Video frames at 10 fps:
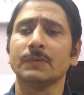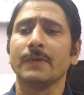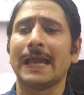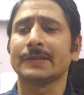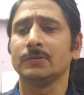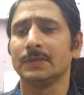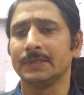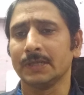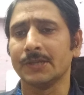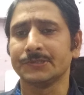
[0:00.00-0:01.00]
of active
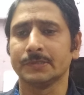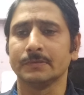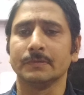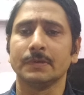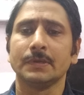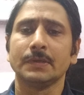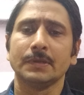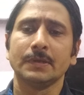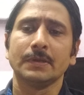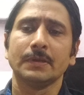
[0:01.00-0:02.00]
litigation,
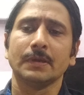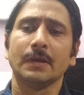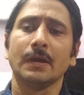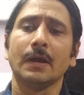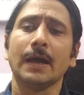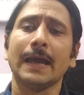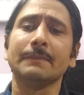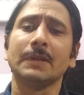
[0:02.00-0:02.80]
and